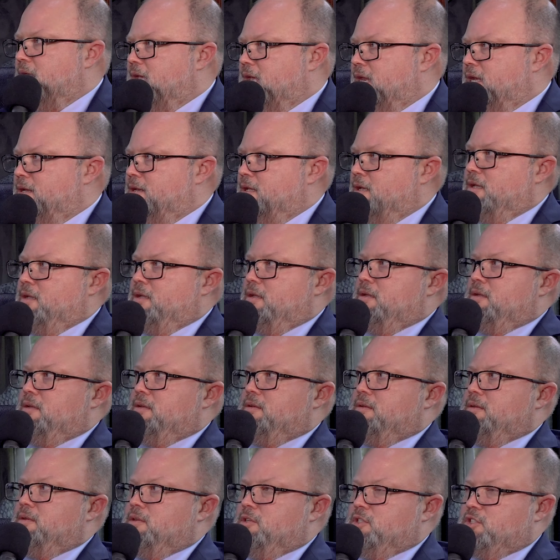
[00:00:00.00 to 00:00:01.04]
had
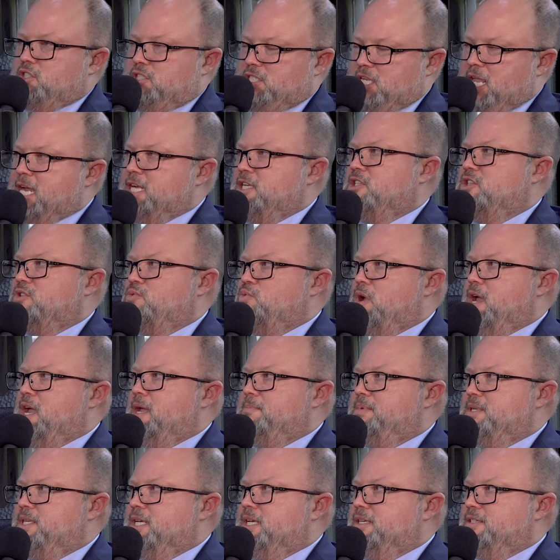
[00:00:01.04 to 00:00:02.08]

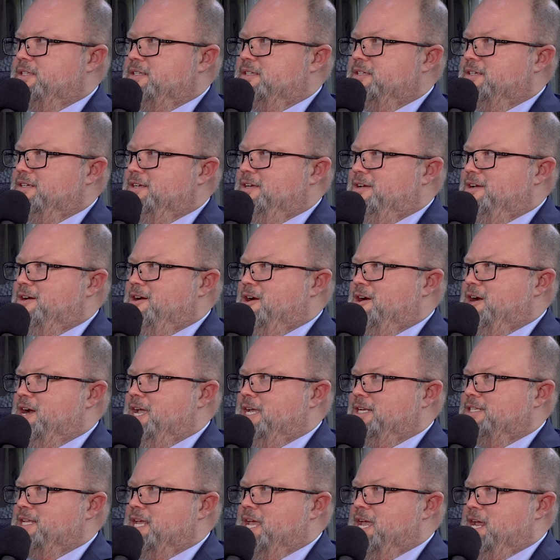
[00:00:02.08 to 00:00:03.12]
sideswiped it all
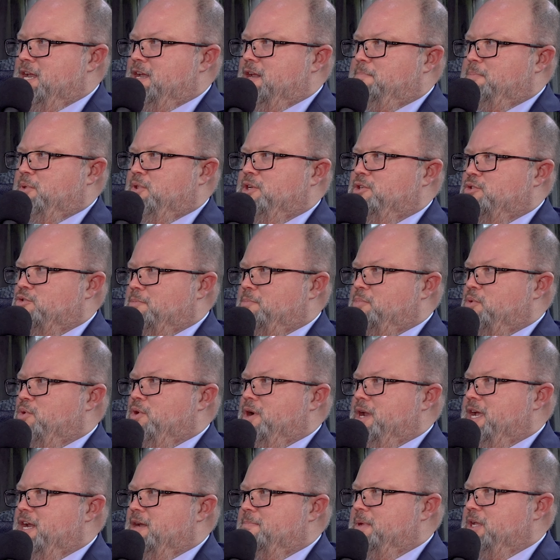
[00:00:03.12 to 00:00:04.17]
right, and a police
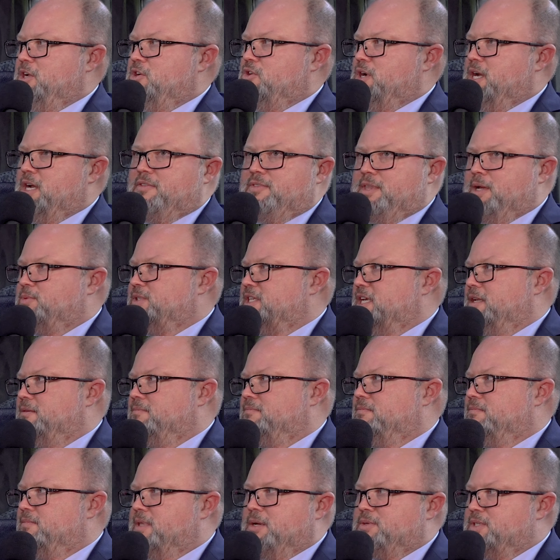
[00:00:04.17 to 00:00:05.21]
report had to be created. That was Correct.
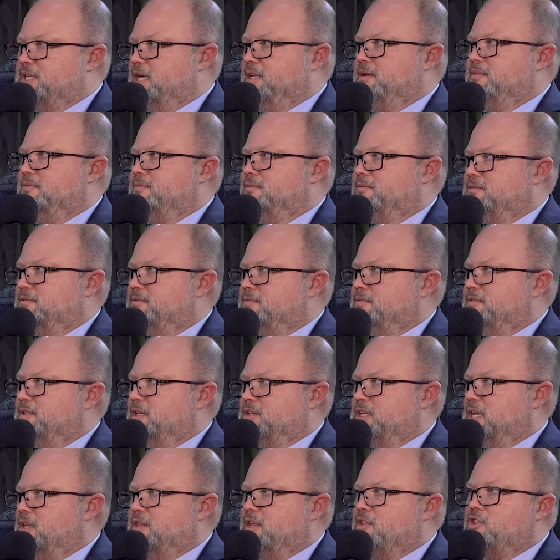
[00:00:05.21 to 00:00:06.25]
it. That yeah. was it. Yeah, that
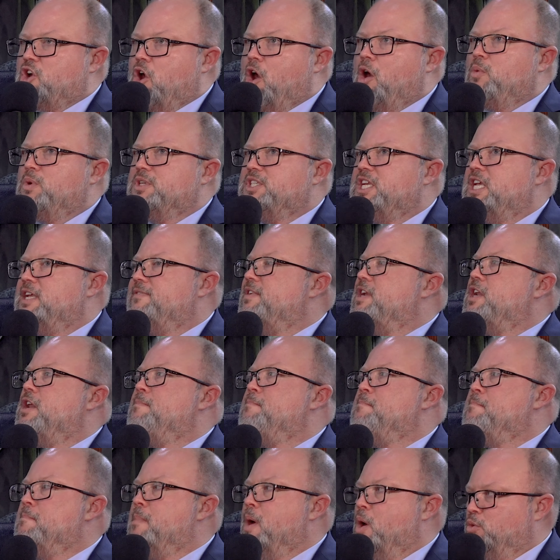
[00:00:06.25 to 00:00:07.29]
was it. The car wasn't even
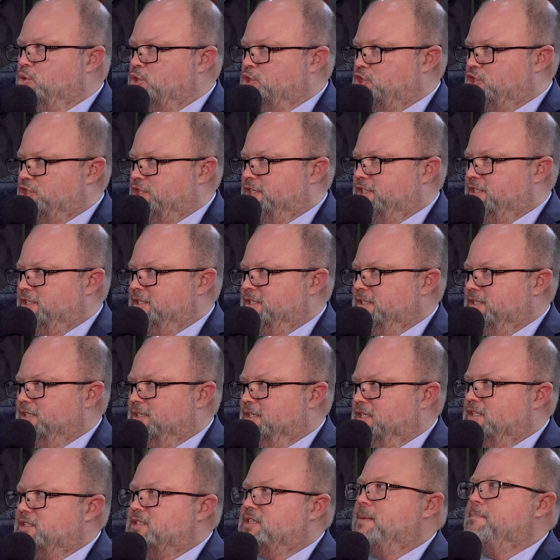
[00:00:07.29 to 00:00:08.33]
in motion. Yeah,
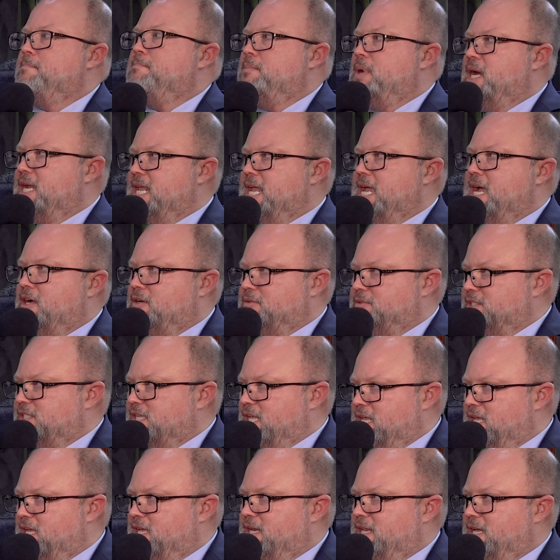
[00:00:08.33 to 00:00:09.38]
somebody else
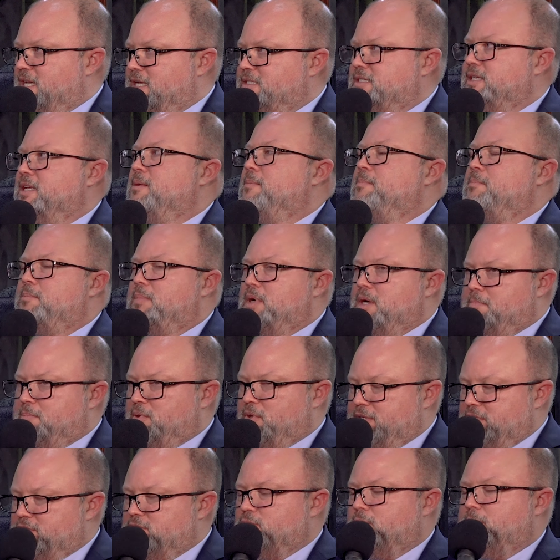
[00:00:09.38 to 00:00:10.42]
hit it, but a
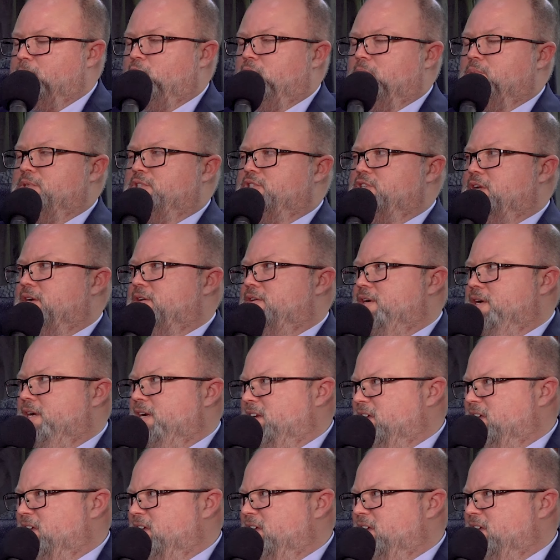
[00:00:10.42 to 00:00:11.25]
police report was generated